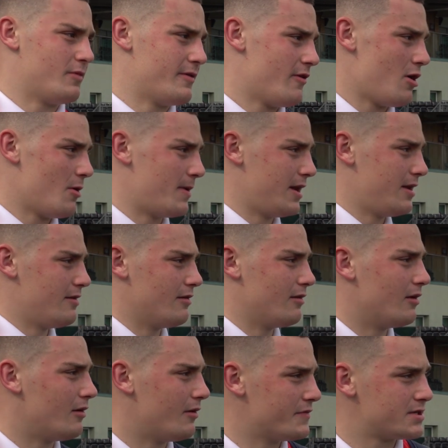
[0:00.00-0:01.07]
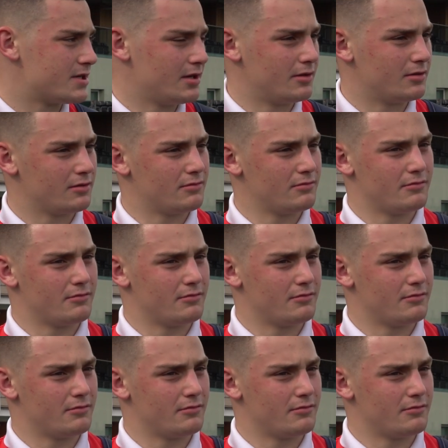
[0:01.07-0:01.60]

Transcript: we've all been obviously